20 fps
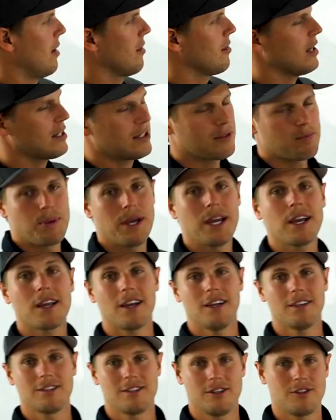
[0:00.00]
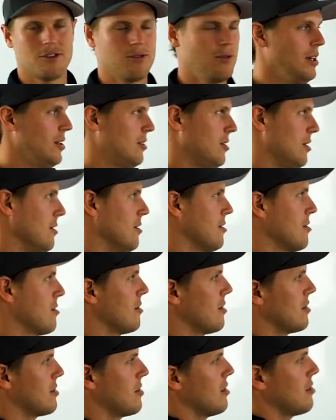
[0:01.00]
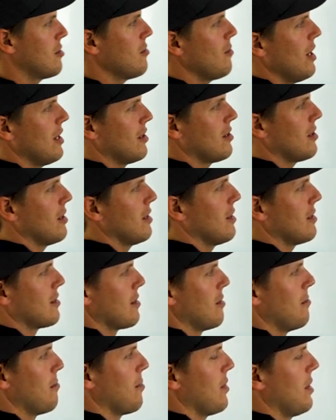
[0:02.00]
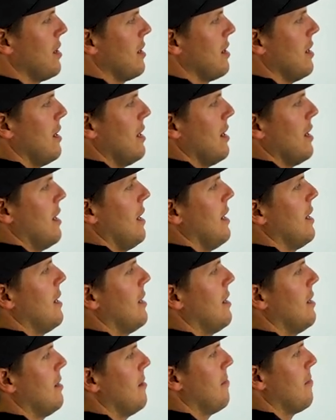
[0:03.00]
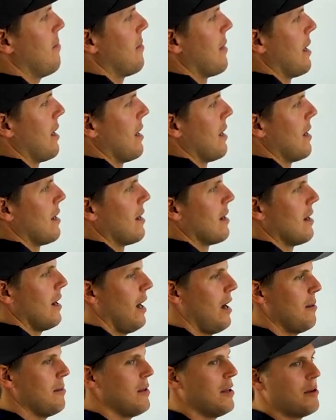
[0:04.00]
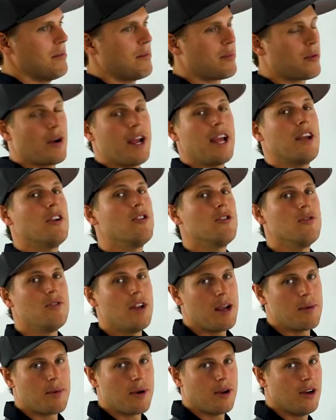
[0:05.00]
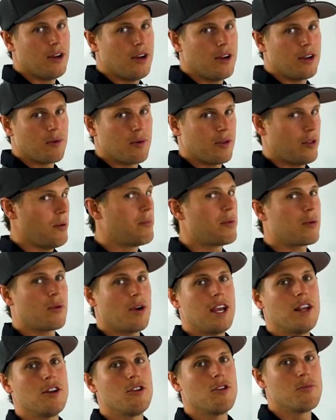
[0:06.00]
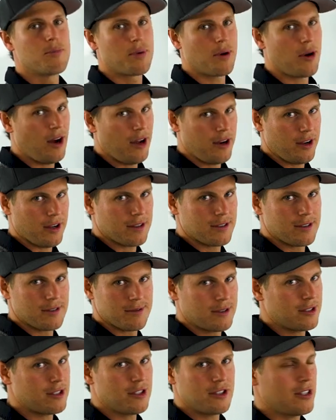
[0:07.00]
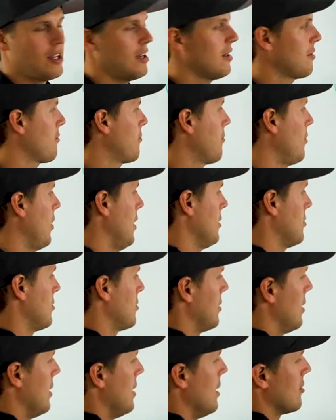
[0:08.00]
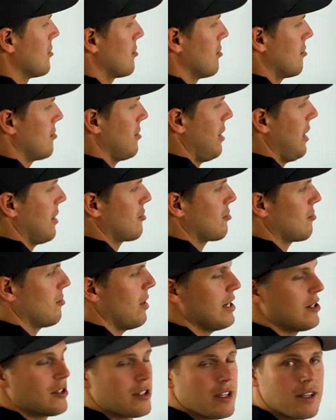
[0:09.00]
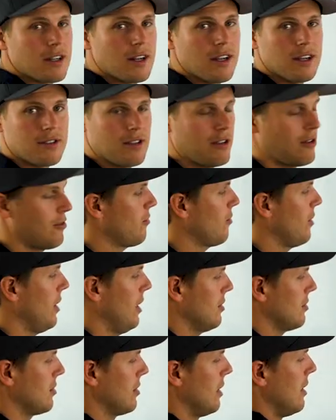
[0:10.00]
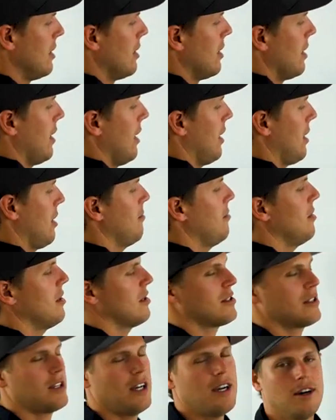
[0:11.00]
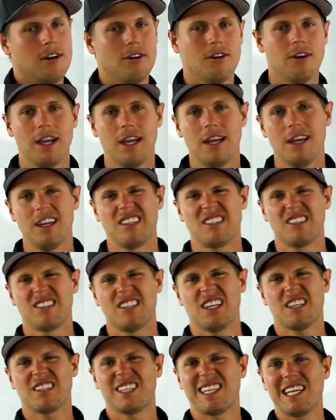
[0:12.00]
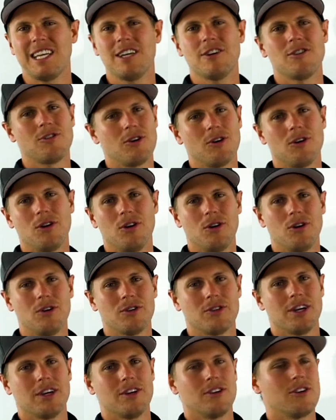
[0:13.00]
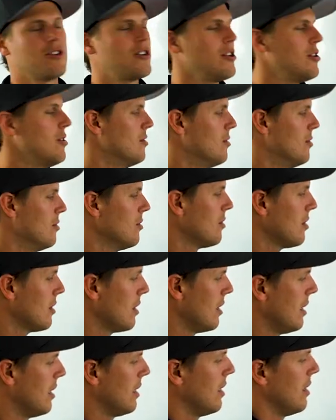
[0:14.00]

let's pick a situation. So the situation is simply, I'm in a brand new neighborhood with a brand new product. Let's just say it's fresh. So saturation is it's fresh. And I'm gonna sell a 60-year-old dude